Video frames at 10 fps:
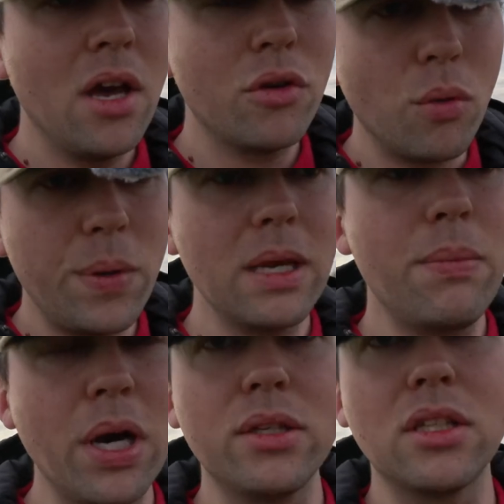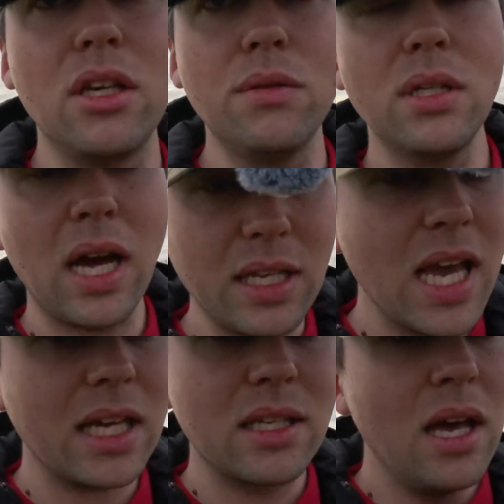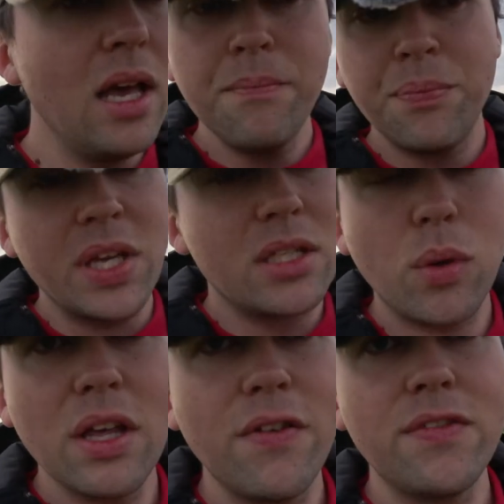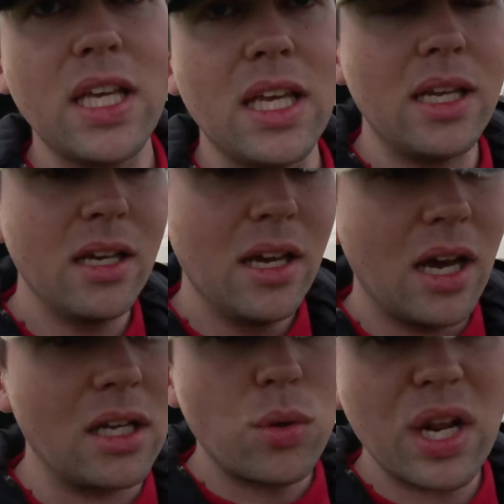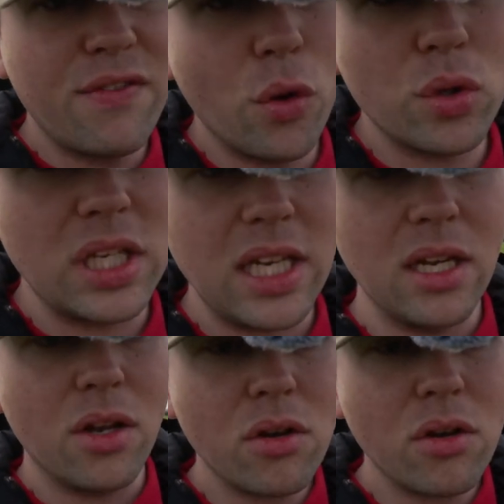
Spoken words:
You're being persecuted, and yes, in 2015 and 2014,